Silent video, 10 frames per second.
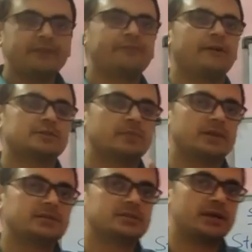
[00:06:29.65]
First one
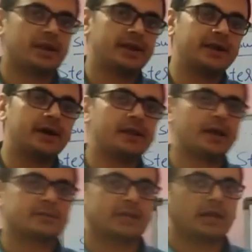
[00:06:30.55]
is the radian
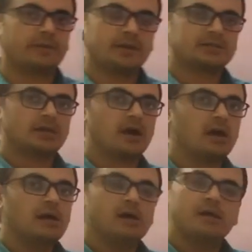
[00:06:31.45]
and second one is
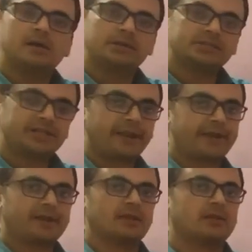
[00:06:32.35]
the
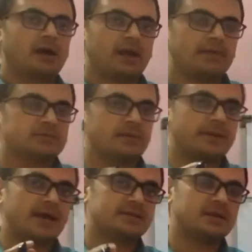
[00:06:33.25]
steradian. I am
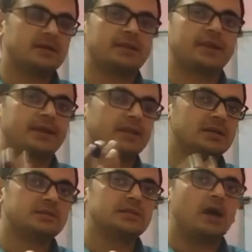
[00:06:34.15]
summarizing. Radian
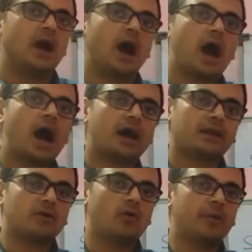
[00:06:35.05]
is
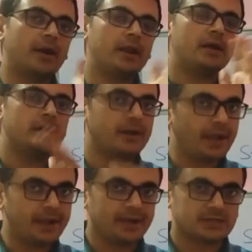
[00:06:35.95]
arc over
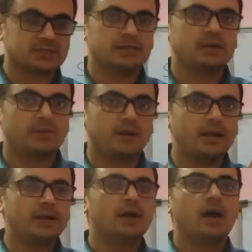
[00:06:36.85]
radius.
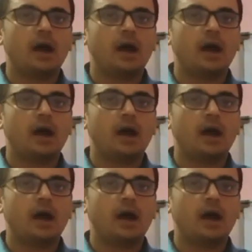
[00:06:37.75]
What?